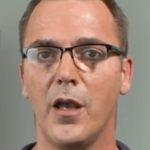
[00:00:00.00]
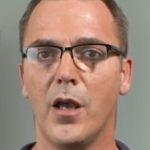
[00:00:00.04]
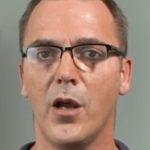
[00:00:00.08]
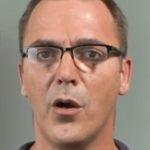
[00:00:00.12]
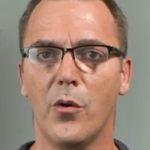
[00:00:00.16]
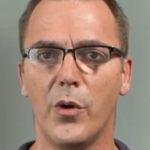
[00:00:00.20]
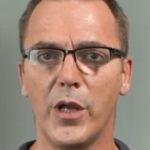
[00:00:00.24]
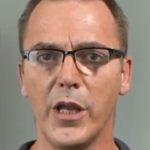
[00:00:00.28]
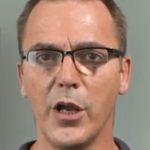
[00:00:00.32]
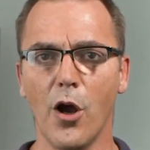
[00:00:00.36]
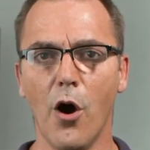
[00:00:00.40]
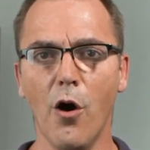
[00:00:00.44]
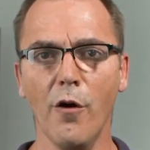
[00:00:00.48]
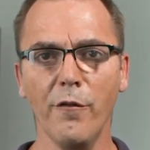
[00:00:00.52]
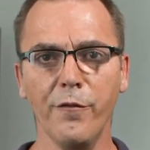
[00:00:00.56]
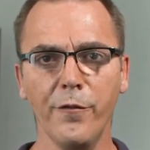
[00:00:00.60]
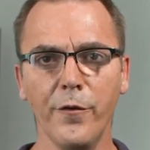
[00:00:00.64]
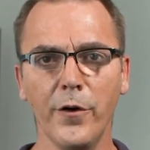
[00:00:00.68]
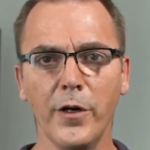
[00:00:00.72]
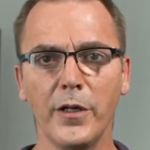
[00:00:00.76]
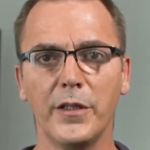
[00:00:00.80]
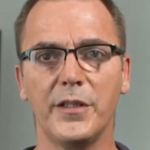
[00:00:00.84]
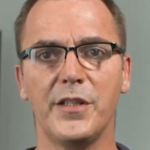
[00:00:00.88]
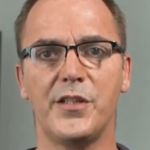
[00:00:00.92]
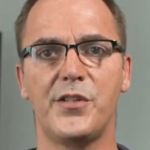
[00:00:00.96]
We
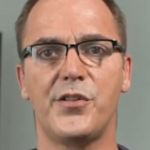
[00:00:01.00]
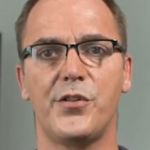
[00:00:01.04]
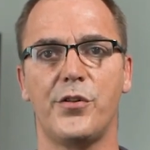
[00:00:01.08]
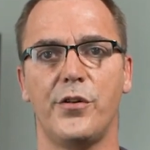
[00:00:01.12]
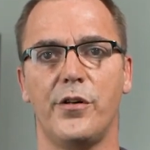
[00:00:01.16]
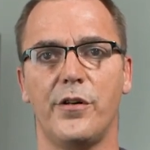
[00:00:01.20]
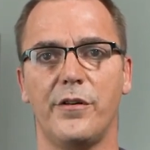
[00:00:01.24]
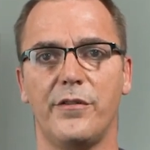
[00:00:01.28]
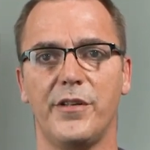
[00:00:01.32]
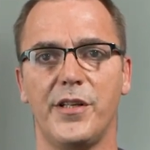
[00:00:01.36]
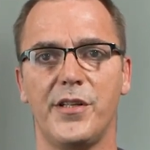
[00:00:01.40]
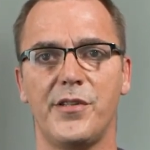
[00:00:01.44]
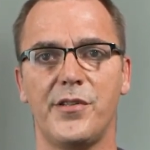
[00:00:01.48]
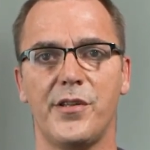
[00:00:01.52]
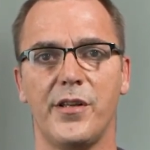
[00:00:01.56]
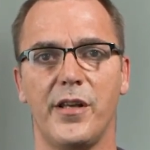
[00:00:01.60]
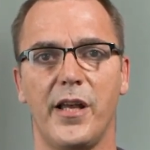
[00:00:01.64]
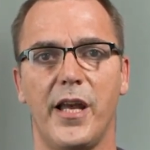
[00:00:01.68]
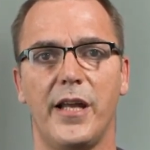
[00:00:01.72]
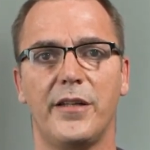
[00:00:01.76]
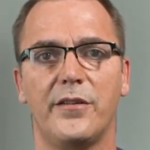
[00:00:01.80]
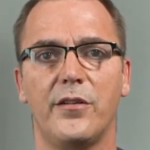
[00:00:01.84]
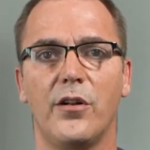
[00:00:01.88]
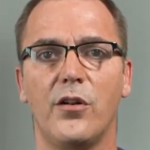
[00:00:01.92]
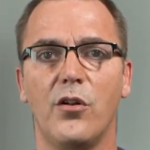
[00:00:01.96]
offer this service
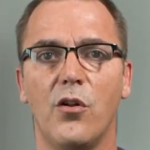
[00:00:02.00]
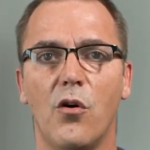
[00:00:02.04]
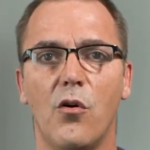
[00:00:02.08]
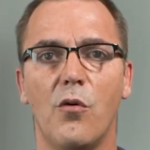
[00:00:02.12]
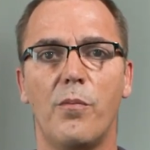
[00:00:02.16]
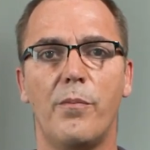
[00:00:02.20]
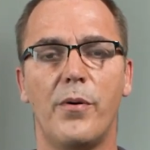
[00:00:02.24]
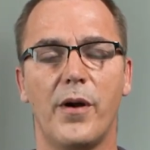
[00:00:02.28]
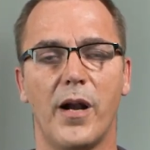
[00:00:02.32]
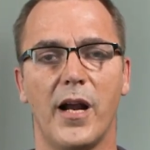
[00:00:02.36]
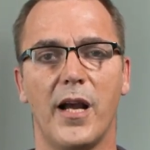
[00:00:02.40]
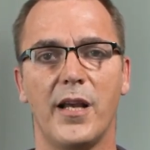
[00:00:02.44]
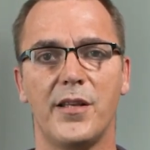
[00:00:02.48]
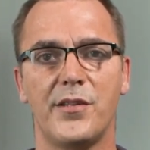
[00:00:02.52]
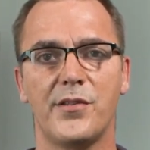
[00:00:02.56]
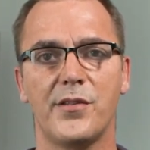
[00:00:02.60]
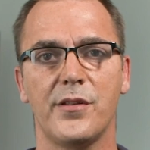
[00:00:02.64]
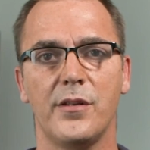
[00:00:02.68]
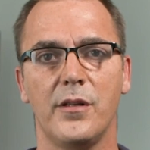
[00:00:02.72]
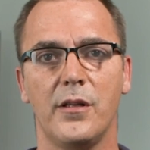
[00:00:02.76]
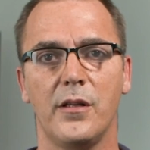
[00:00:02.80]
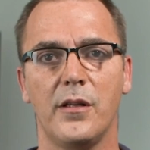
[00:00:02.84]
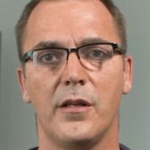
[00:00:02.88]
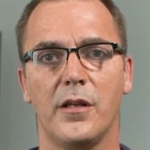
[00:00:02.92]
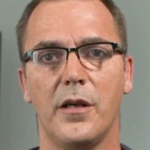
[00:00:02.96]
at a low price,
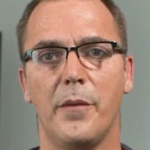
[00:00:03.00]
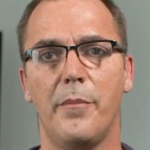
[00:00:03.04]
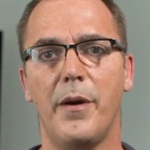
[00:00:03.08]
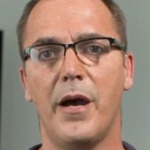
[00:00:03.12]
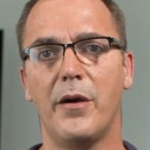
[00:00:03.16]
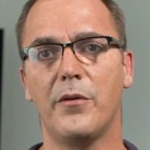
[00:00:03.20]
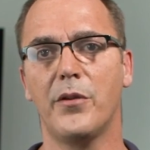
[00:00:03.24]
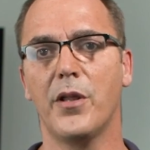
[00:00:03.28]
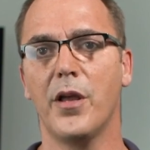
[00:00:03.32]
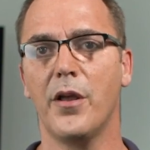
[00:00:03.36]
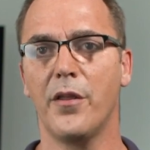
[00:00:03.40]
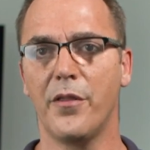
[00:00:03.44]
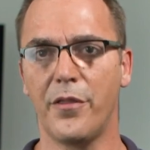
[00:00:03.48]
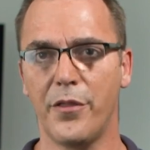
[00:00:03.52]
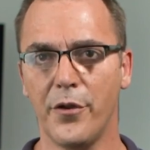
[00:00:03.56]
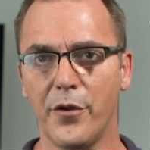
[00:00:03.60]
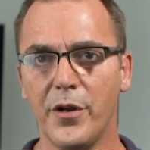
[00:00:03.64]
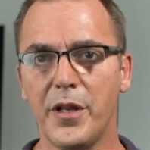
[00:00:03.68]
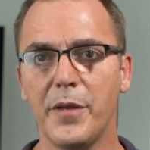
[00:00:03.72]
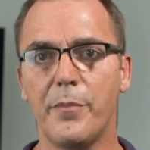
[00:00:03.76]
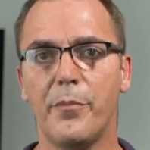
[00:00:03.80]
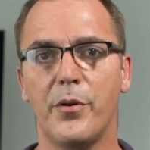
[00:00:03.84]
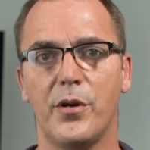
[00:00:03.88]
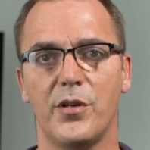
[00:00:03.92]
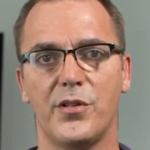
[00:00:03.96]
about
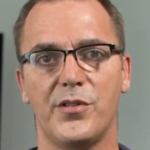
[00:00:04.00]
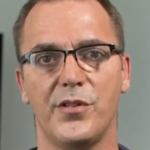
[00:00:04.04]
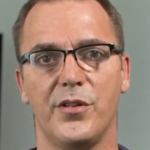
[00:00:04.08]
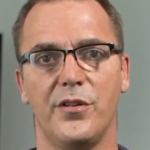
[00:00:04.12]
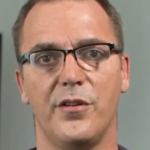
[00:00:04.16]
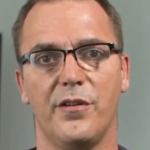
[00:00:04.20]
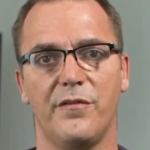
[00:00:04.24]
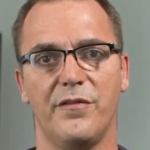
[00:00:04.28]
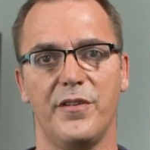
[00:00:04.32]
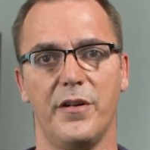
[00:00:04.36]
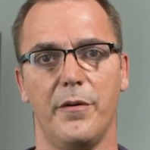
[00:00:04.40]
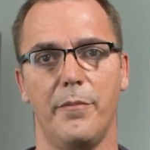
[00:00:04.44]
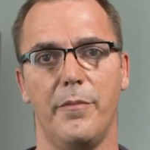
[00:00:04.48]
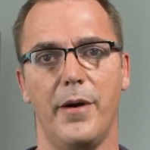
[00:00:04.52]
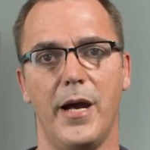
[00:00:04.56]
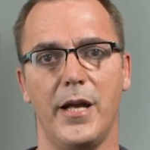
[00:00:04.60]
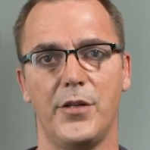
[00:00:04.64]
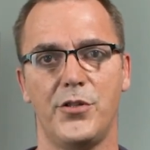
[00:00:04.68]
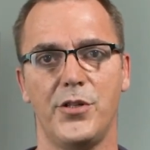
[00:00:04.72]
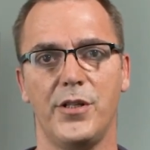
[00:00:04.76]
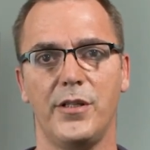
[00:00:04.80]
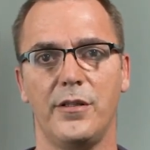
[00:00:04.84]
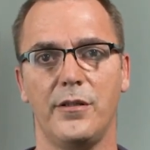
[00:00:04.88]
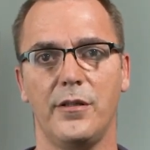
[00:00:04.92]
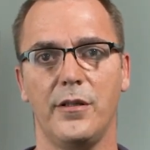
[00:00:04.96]
30% of their
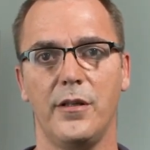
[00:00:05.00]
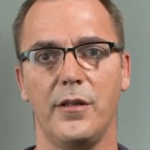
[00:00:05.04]
budget,